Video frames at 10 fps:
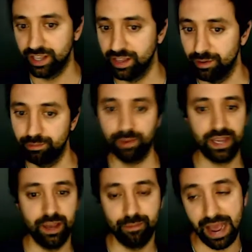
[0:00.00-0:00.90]
pumping it
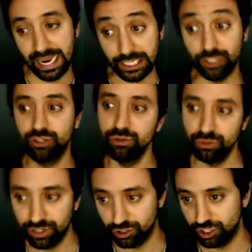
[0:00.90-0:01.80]
back into
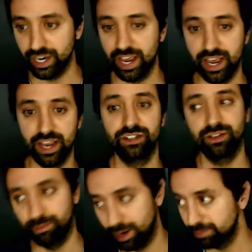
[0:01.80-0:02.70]
GA to pump
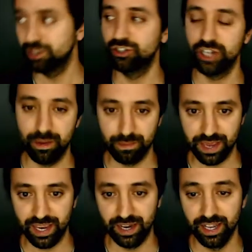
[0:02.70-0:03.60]
to GMP, and
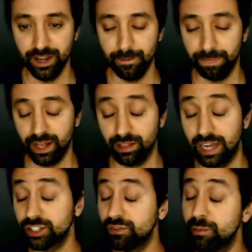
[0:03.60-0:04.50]
lots of
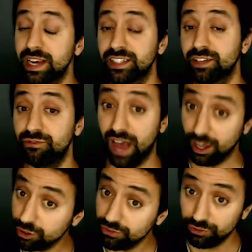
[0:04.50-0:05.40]
amazing value
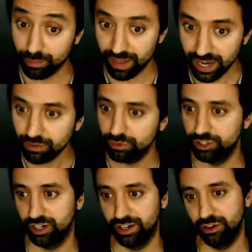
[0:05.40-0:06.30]
from that, which I know the
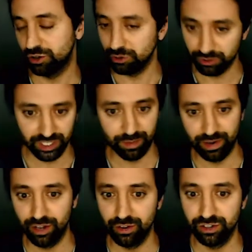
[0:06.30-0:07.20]
Google team and others
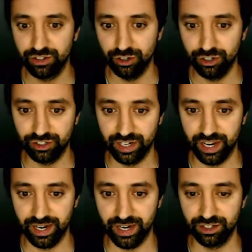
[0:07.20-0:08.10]
earlier today
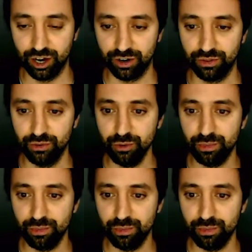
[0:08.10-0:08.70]
talked through. But